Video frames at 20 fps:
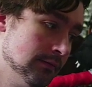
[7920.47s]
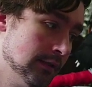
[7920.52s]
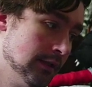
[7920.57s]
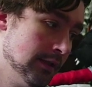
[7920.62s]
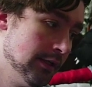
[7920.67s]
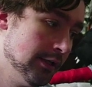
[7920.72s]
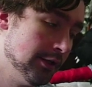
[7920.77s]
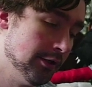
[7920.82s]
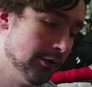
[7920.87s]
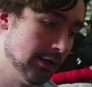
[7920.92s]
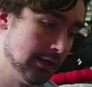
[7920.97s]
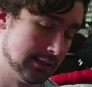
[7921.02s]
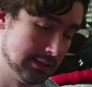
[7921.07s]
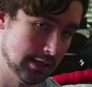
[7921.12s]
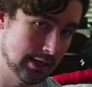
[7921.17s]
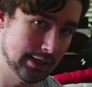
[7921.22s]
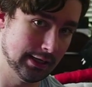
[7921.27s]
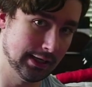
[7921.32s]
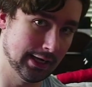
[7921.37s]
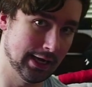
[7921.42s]
they're
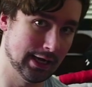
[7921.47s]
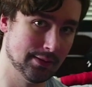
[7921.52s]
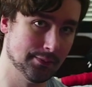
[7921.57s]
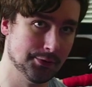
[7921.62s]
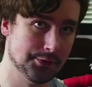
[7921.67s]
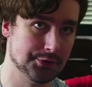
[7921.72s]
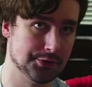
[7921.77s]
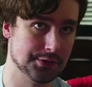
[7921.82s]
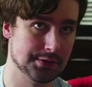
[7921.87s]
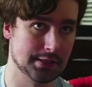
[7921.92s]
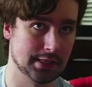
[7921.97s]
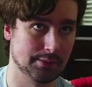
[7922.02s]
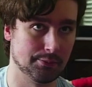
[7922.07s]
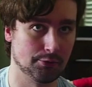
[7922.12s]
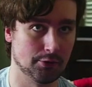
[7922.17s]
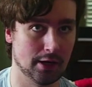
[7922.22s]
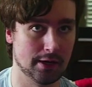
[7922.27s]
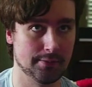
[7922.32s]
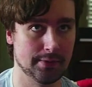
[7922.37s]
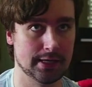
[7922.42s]
exotic animals just like
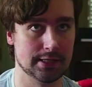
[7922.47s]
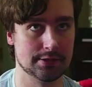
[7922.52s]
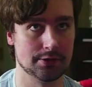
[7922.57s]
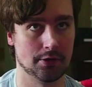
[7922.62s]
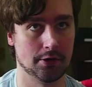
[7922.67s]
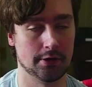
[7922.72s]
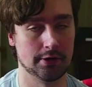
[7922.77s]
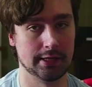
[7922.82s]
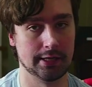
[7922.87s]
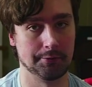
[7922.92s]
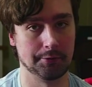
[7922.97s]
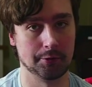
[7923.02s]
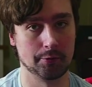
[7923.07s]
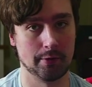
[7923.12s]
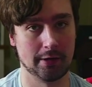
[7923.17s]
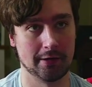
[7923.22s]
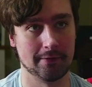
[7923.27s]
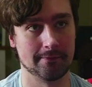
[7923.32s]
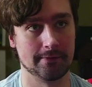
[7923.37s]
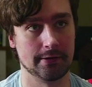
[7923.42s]
primates are, and they
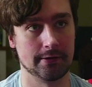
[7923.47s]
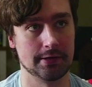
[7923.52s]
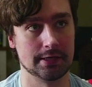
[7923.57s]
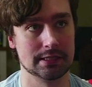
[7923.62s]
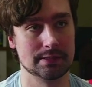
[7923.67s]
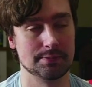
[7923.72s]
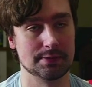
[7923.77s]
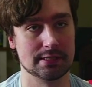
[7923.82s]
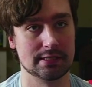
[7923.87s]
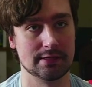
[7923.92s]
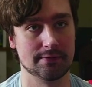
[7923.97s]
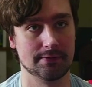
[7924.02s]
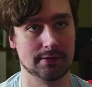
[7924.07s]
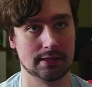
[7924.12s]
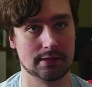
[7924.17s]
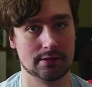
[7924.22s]
require very specific